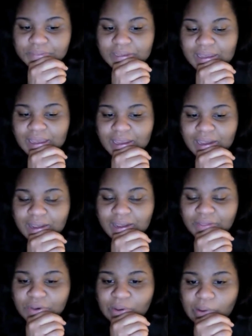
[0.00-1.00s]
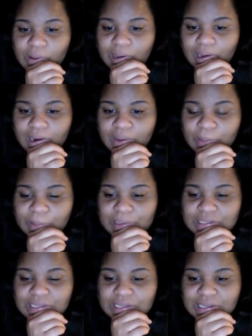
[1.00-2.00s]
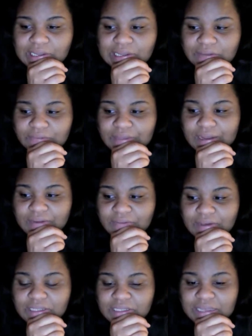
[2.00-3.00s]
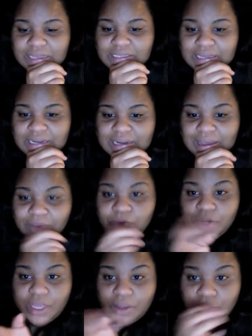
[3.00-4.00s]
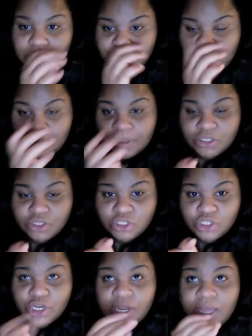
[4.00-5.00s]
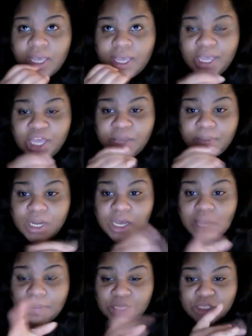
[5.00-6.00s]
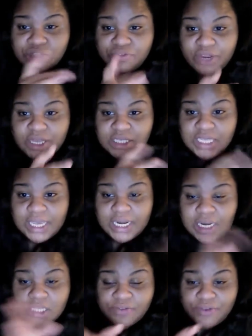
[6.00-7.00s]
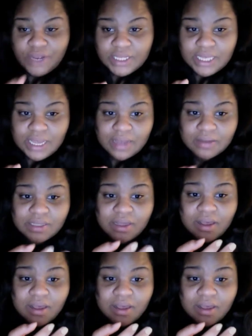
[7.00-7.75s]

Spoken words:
I had got in the car. We were about to leave that Valentine's Day night. It was me, my sister, him, and a couple of his friends kicking in his friend's house.